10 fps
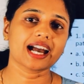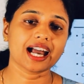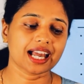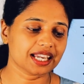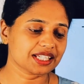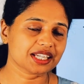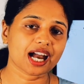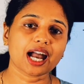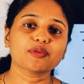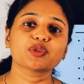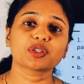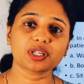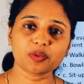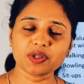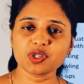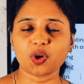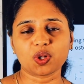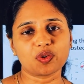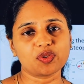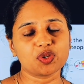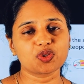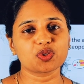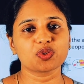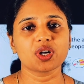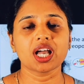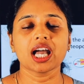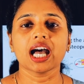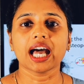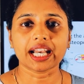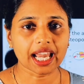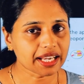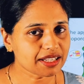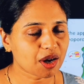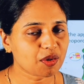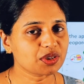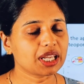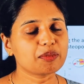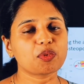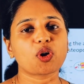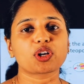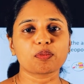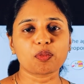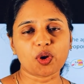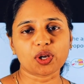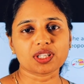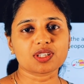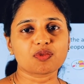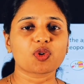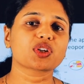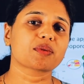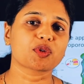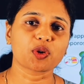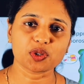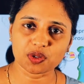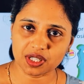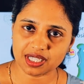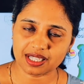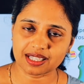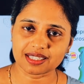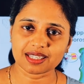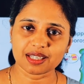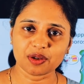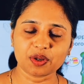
and I would request all of you to write down important points what I am going to discuss.